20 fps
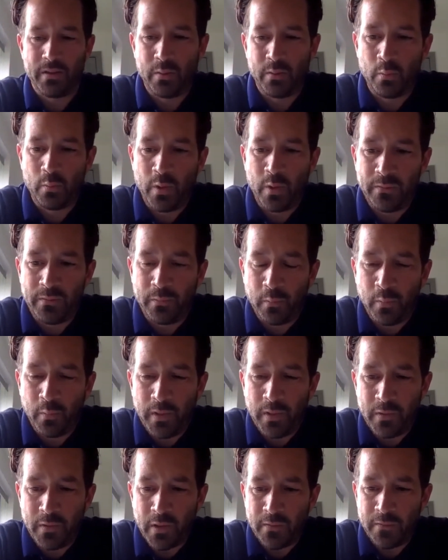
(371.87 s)

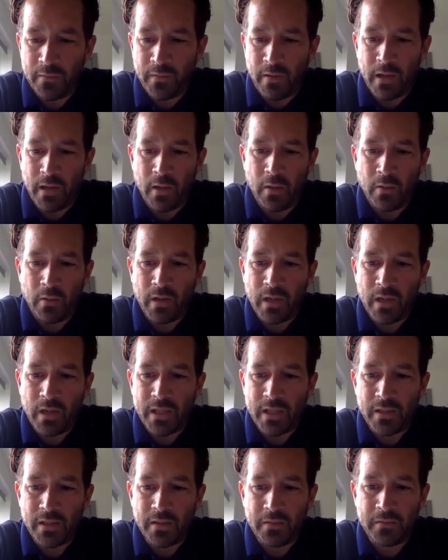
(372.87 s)
we've got a very long
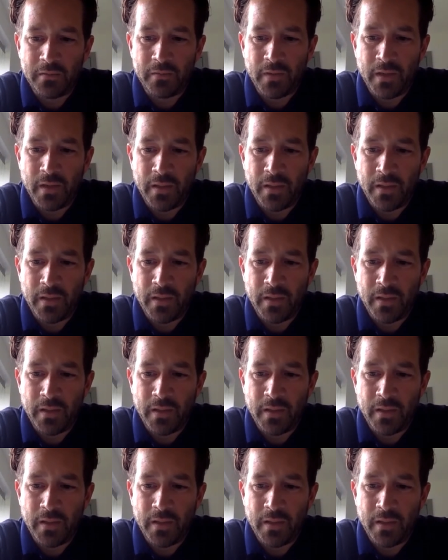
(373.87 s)
list of